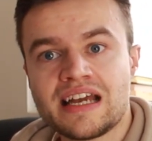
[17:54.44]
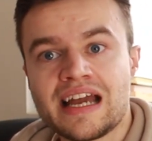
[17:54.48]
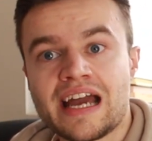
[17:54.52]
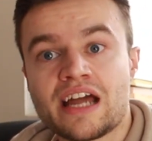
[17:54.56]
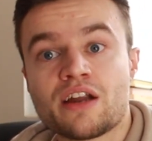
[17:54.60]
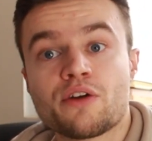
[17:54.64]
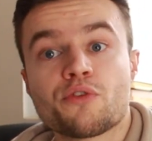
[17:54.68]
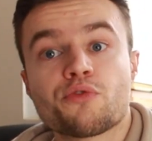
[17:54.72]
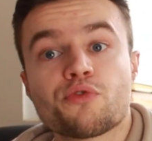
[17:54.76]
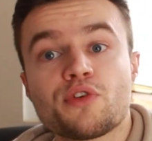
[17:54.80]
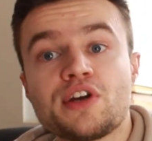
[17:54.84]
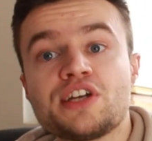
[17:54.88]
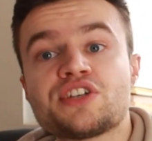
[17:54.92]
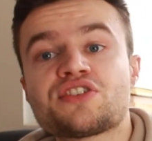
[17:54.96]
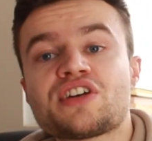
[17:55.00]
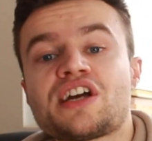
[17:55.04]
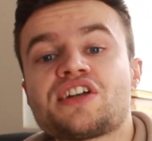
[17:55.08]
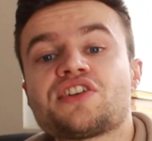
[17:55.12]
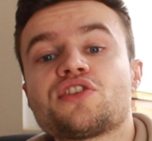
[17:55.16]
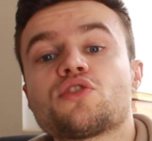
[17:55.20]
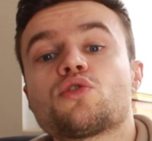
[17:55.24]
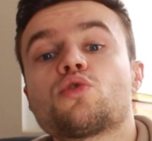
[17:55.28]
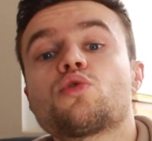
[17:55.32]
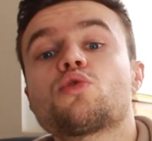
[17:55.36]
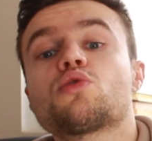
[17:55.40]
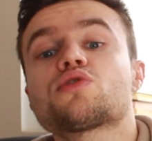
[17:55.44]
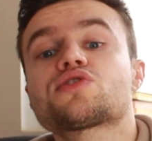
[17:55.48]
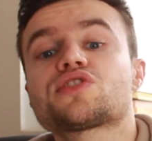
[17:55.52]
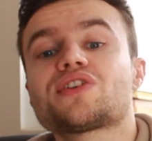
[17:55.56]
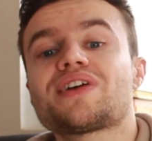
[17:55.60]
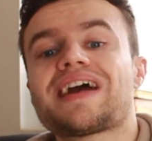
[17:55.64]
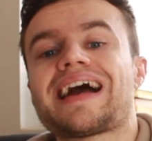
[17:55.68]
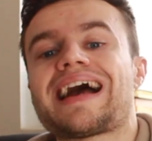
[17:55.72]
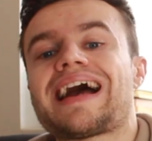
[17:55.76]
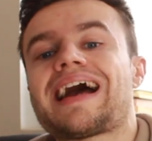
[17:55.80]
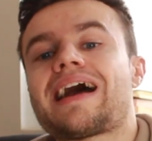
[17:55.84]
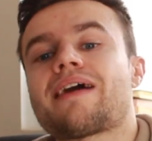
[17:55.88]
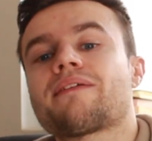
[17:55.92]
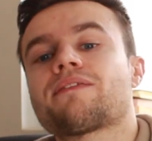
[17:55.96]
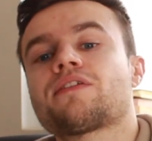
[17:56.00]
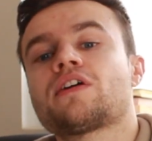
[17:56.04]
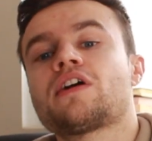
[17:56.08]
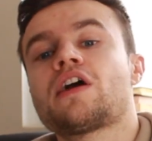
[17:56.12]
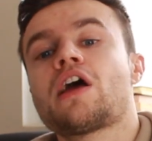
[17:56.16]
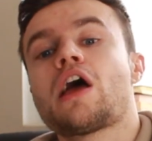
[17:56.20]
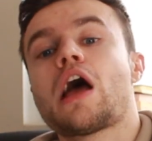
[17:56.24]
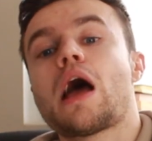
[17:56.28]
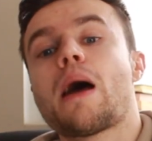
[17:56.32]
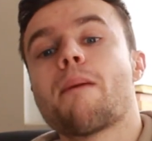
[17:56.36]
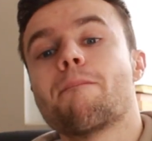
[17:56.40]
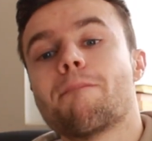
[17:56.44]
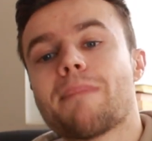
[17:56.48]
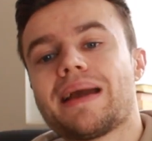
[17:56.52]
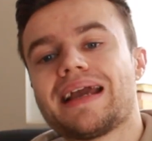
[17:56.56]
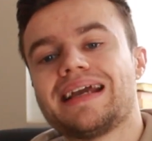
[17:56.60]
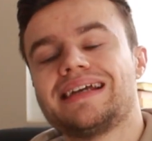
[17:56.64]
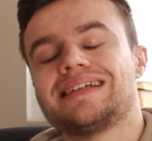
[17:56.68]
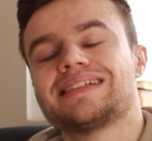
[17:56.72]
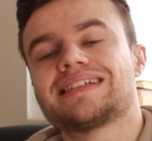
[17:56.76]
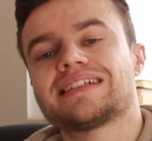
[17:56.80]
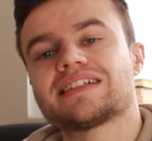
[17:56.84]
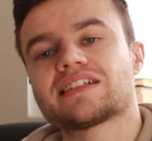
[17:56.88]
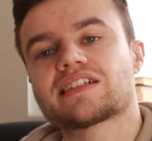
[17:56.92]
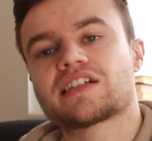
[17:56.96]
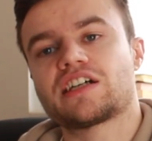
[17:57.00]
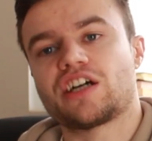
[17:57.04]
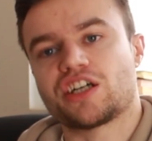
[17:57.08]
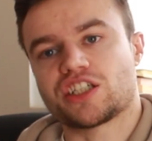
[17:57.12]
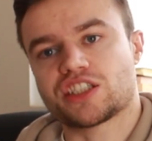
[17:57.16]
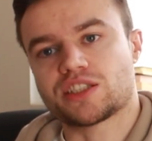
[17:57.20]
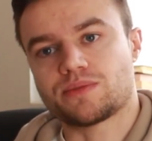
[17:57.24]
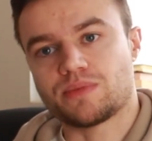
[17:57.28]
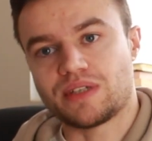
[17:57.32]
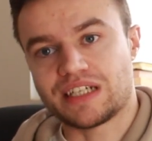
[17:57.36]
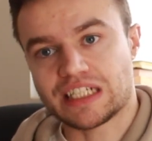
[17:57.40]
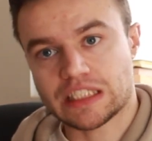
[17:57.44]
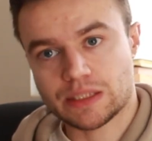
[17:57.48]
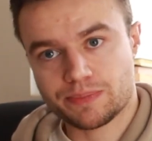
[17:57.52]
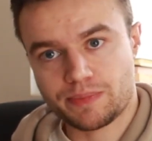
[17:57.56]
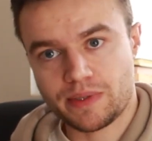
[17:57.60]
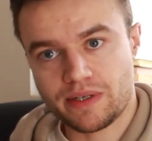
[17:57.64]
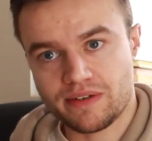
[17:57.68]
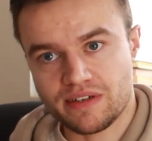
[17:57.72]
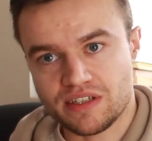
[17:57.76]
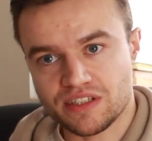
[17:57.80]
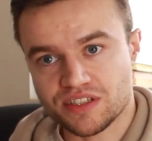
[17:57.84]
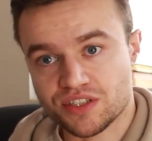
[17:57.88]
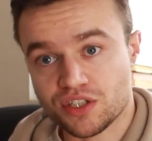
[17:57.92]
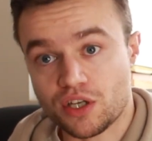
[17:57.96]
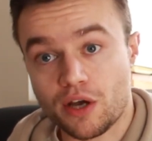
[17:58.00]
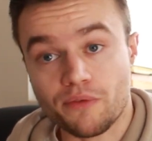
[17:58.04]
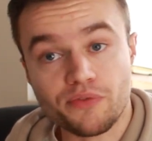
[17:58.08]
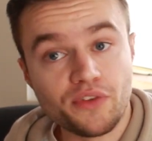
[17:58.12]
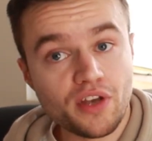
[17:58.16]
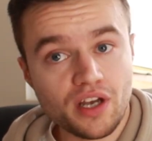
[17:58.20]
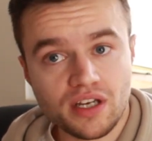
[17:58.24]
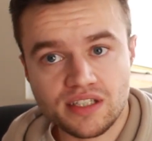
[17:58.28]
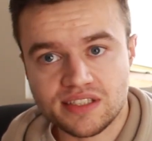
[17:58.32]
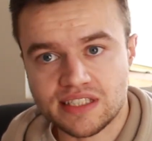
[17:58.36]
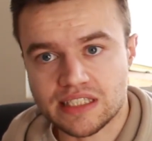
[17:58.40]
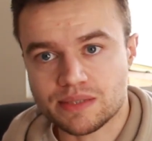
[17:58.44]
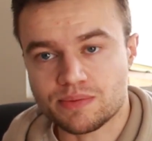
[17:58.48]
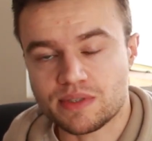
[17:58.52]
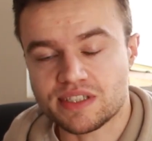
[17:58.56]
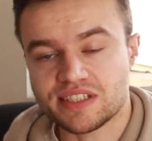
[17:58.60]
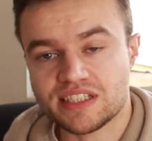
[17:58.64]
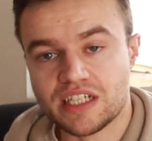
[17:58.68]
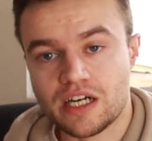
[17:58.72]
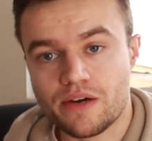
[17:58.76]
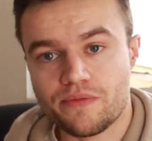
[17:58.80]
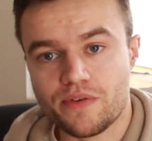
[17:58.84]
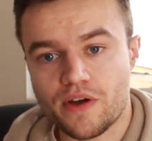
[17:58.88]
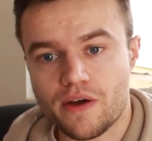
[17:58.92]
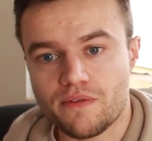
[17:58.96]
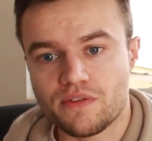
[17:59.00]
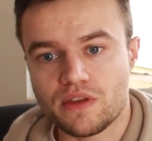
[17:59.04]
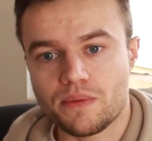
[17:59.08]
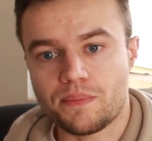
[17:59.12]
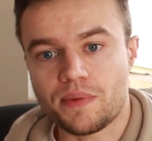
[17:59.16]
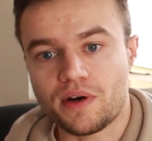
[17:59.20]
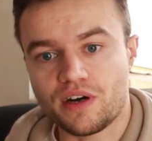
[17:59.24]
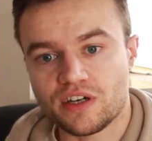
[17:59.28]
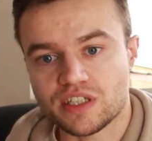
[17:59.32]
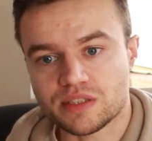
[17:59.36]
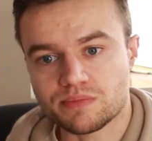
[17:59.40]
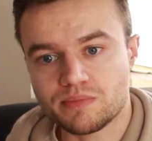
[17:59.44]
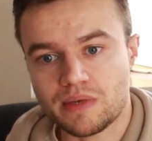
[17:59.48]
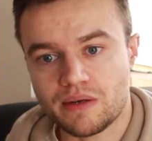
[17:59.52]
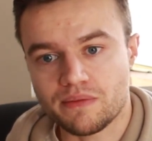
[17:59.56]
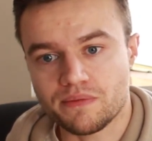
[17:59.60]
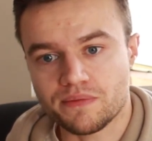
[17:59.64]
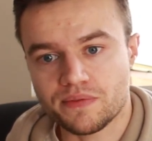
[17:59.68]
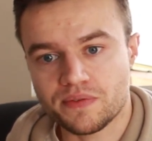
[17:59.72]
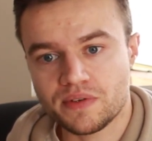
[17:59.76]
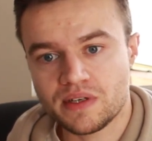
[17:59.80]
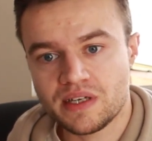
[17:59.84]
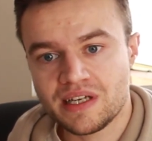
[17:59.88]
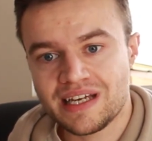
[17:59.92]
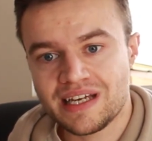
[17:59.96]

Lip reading: And on Freetrade, you also have amazing customer experience. I've noticed this myself over the past month.